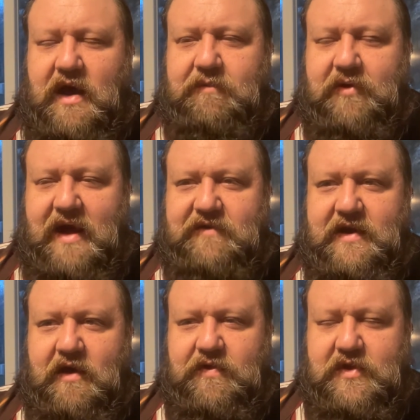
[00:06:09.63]
private
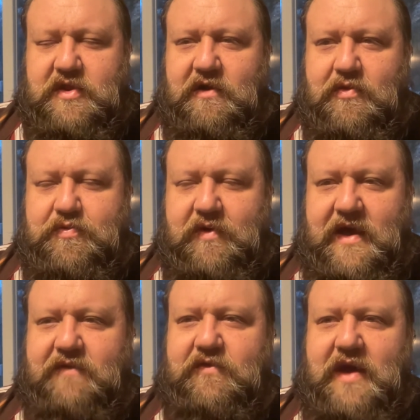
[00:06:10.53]
health insurance
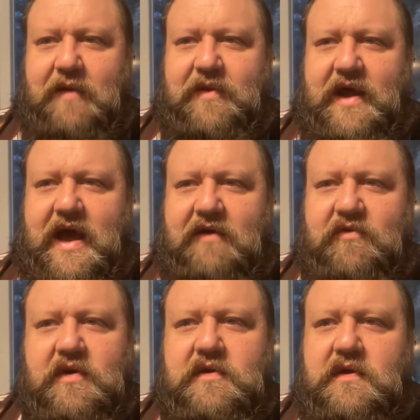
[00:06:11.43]
plan, if you happen to have
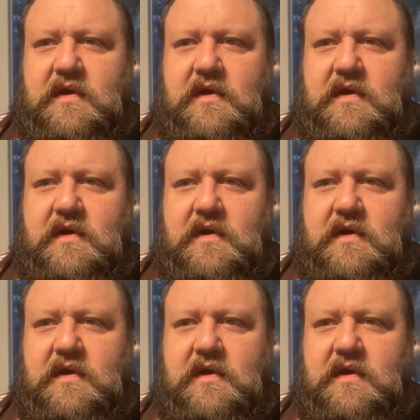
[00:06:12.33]
one,